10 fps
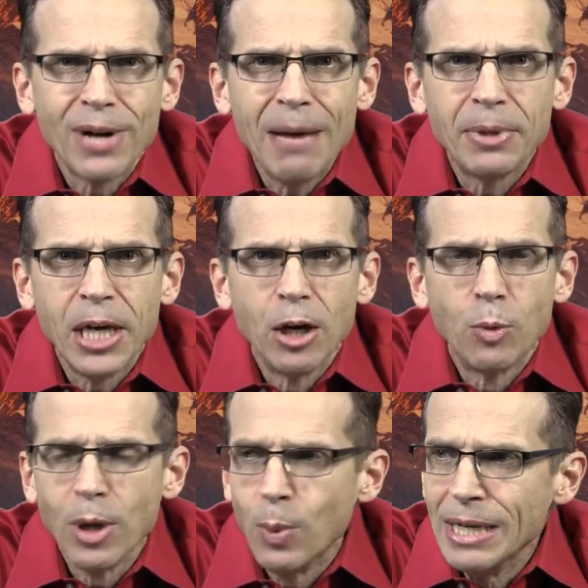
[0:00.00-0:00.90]
Abigail,
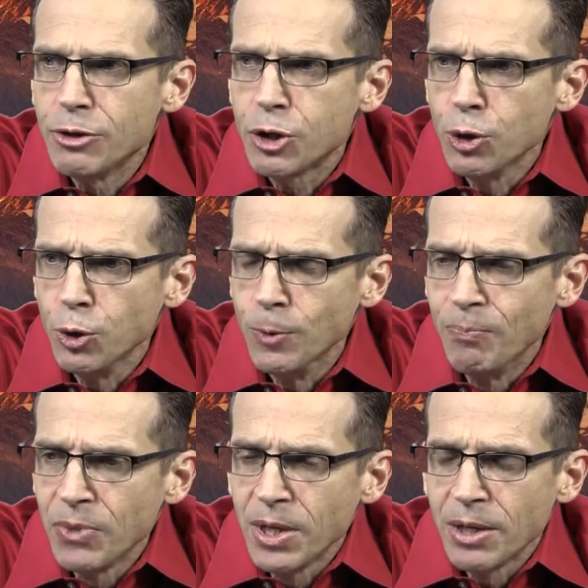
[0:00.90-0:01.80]
we went to
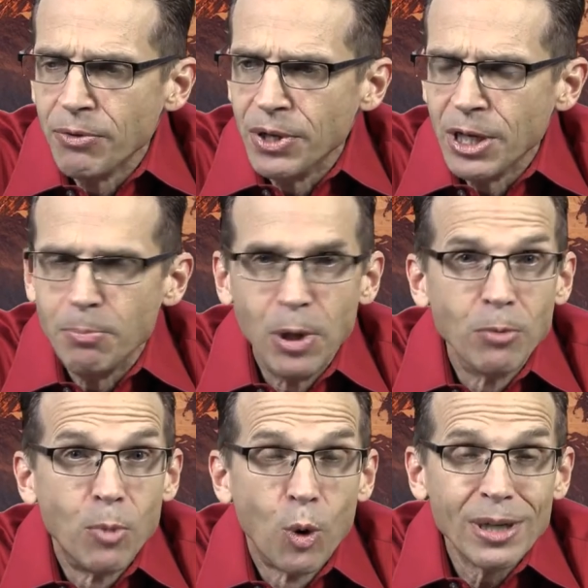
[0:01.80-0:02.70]
the
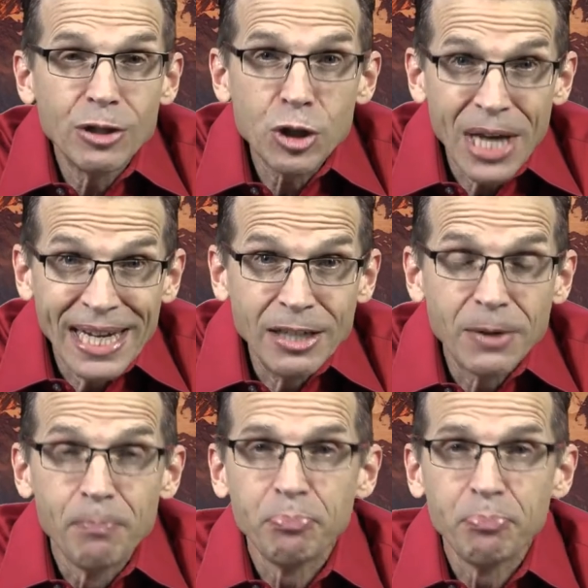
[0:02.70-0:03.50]
Biltmore Estate